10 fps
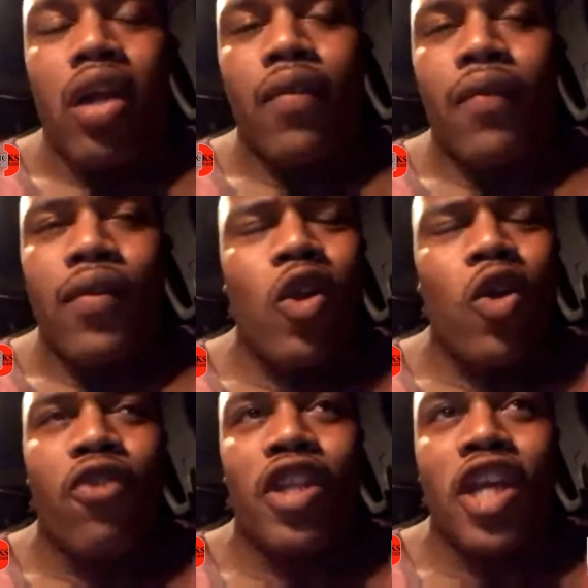But
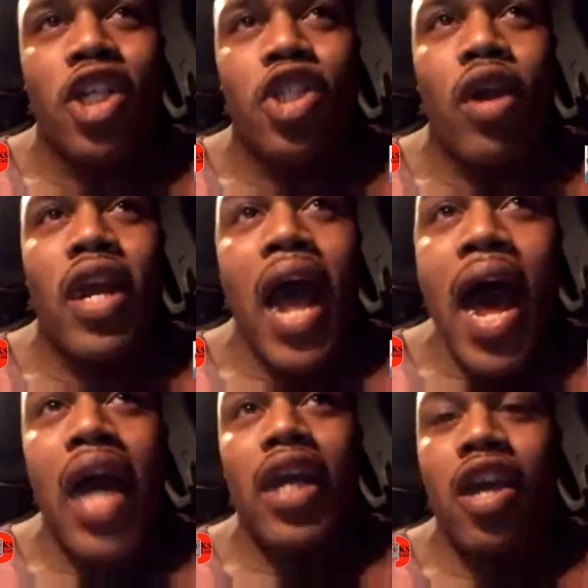for
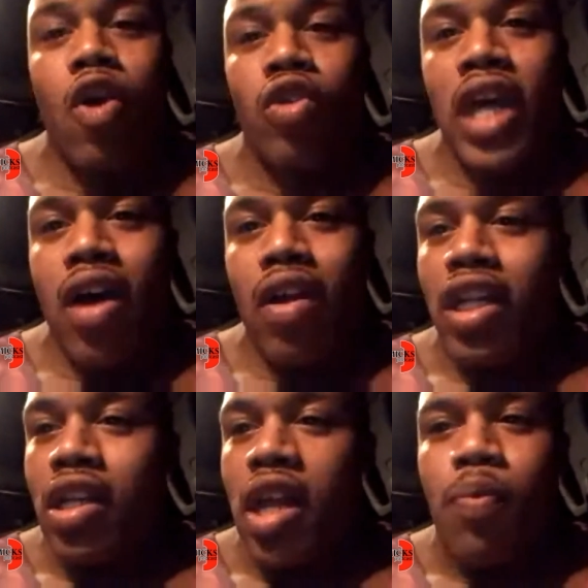the untrained eye, he
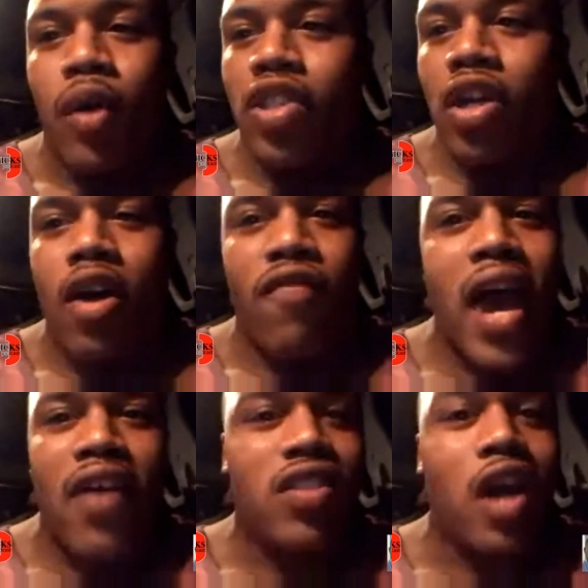goes out and he
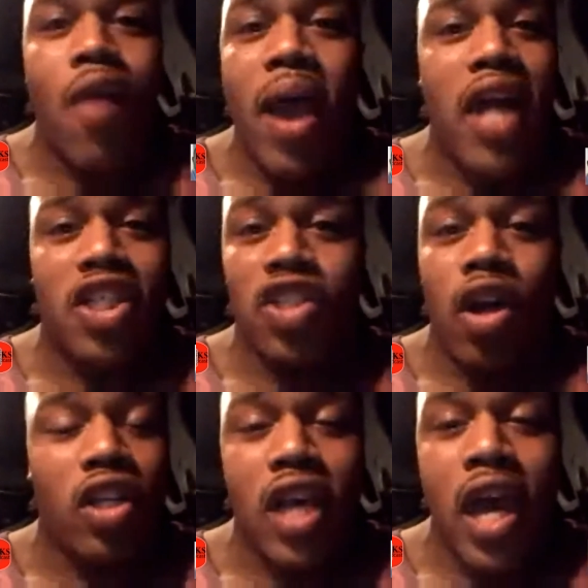puts on
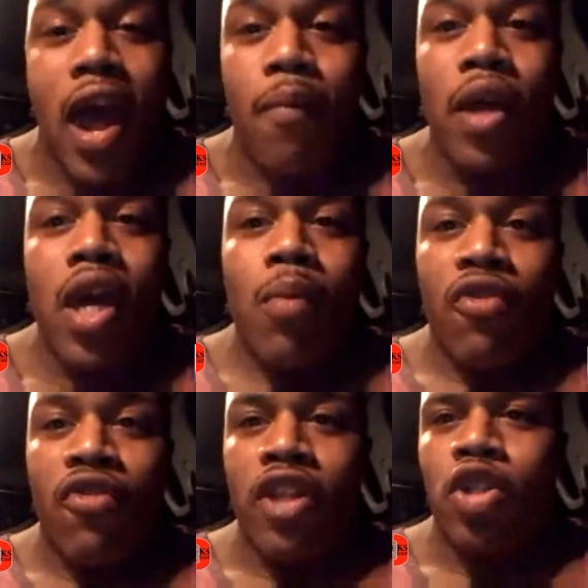5-star matches all the time.